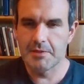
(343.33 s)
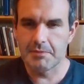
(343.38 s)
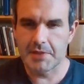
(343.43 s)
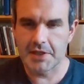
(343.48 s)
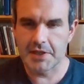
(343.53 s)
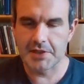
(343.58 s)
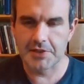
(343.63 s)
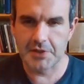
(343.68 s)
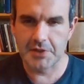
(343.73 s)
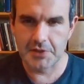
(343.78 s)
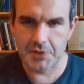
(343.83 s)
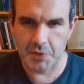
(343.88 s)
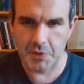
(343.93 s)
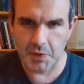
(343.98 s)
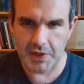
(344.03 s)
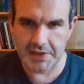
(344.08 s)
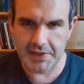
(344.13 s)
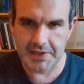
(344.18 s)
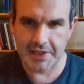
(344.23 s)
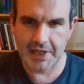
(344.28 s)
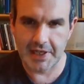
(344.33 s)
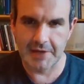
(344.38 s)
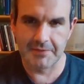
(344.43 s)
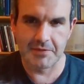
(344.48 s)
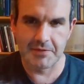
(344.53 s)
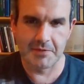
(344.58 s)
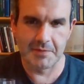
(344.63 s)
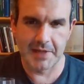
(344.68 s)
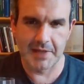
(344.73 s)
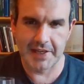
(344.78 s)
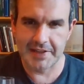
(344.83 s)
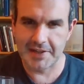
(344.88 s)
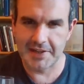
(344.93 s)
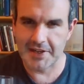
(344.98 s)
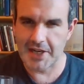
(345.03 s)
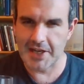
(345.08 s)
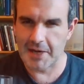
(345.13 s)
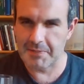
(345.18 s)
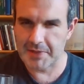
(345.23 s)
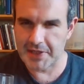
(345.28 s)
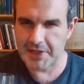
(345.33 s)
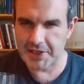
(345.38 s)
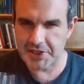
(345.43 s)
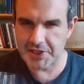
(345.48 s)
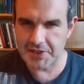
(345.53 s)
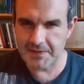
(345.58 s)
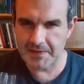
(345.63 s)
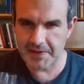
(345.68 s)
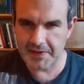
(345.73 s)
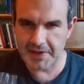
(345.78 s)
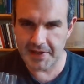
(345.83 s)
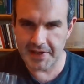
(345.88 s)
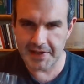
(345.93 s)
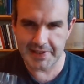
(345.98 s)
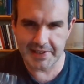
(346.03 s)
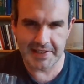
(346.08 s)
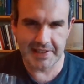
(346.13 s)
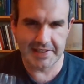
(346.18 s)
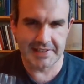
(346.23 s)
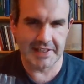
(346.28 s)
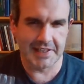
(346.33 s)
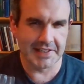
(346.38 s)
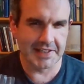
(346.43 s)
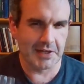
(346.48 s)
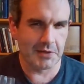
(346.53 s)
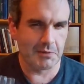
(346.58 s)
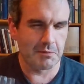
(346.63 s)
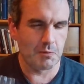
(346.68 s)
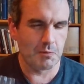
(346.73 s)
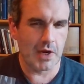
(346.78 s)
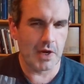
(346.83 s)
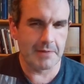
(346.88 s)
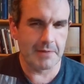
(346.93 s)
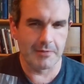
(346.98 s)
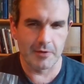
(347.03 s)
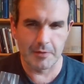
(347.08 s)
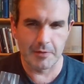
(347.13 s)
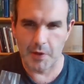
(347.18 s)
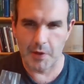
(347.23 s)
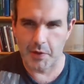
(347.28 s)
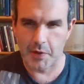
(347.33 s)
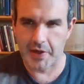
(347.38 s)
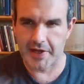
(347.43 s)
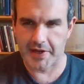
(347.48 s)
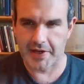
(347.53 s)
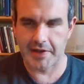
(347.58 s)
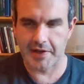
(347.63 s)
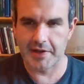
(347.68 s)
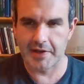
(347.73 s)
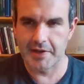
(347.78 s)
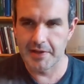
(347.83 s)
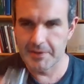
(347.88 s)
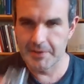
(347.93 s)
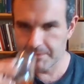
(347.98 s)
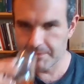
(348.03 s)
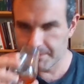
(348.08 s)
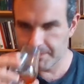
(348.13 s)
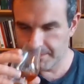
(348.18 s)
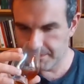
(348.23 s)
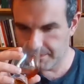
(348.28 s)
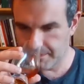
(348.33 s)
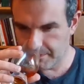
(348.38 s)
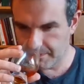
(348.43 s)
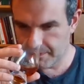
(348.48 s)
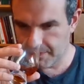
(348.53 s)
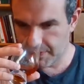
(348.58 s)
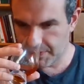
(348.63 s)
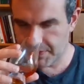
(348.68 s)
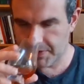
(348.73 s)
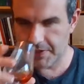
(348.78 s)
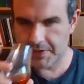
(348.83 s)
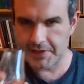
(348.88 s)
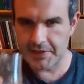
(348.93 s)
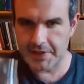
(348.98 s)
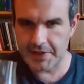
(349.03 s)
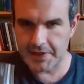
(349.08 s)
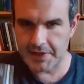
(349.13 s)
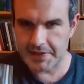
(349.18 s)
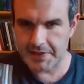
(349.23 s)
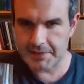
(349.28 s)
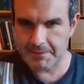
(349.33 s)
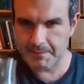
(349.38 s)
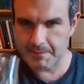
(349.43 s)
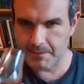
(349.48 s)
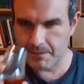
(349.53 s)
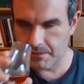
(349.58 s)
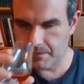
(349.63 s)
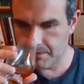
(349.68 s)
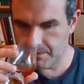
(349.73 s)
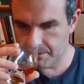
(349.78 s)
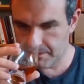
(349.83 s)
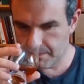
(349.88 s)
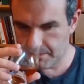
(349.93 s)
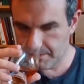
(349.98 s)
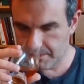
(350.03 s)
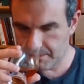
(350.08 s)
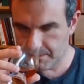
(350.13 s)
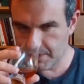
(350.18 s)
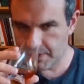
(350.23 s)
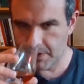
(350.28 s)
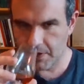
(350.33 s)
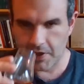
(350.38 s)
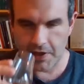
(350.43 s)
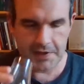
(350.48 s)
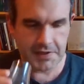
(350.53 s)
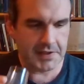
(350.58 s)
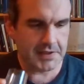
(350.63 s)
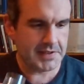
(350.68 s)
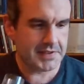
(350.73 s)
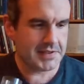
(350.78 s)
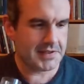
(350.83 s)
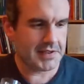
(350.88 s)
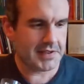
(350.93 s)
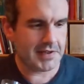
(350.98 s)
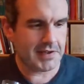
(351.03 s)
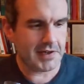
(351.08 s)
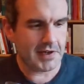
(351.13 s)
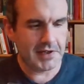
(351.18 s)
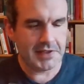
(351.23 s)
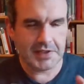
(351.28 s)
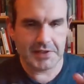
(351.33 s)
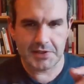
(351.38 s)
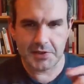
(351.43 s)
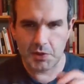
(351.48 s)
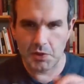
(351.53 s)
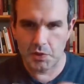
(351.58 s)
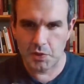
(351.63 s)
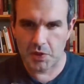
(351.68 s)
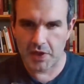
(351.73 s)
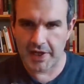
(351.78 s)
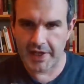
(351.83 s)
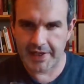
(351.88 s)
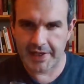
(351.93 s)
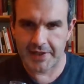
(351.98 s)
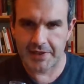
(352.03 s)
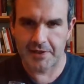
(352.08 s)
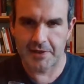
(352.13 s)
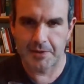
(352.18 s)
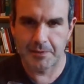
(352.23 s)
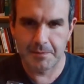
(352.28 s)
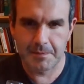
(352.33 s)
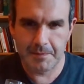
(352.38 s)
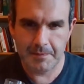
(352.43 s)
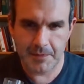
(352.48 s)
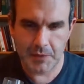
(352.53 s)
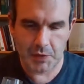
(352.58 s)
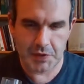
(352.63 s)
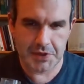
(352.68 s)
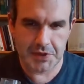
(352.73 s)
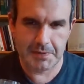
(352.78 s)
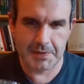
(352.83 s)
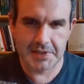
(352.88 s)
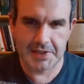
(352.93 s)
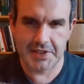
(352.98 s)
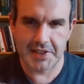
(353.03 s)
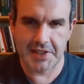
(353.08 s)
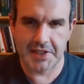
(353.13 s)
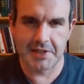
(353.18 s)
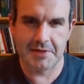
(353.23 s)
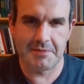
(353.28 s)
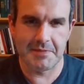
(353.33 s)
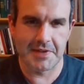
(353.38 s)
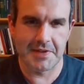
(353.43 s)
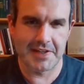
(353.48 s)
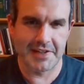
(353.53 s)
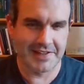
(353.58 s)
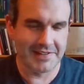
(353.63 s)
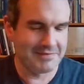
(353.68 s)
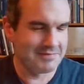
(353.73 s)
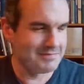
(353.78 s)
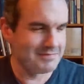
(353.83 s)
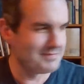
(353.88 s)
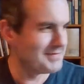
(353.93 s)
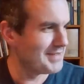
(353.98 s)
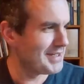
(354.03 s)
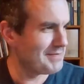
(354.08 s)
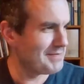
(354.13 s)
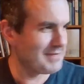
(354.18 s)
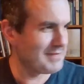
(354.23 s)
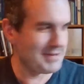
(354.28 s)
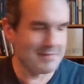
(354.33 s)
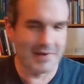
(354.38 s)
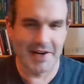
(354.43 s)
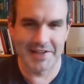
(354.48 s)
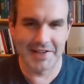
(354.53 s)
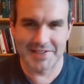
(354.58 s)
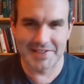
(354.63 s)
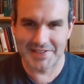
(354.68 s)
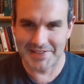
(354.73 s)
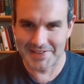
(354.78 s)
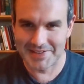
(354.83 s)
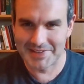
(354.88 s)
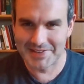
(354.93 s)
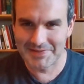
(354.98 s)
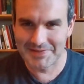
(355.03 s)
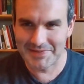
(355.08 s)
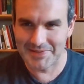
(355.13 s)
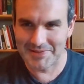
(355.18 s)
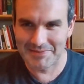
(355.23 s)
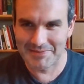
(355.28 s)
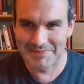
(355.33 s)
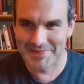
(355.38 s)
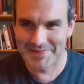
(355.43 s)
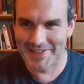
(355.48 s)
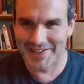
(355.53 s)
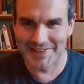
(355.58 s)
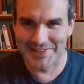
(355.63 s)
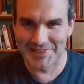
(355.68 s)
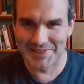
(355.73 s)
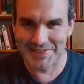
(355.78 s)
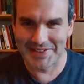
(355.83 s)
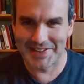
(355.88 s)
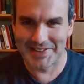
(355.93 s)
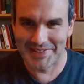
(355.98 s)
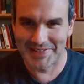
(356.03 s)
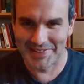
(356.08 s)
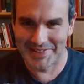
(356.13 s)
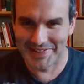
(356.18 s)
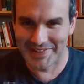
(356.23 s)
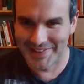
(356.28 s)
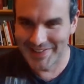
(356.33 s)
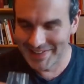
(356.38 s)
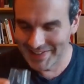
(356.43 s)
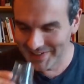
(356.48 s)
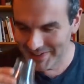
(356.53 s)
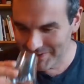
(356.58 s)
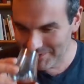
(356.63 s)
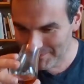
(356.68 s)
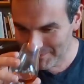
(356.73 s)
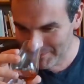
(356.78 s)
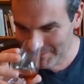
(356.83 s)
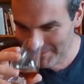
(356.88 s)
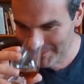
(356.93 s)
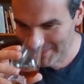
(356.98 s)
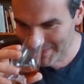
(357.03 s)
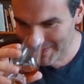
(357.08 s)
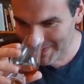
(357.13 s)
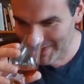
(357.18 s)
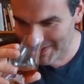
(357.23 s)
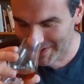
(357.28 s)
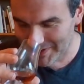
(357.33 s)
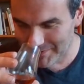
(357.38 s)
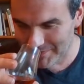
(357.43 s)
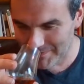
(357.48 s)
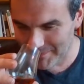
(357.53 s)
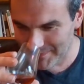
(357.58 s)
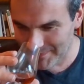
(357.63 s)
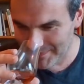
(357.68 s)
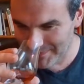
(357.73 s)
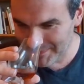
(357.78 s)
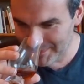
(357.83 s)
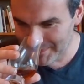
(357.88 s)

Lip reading: because those are the ones that come from like the combination of the things, and they tend to get way more poetic. So the thing is, on this old rye here, which has been sitting in my boxes for God knows how long,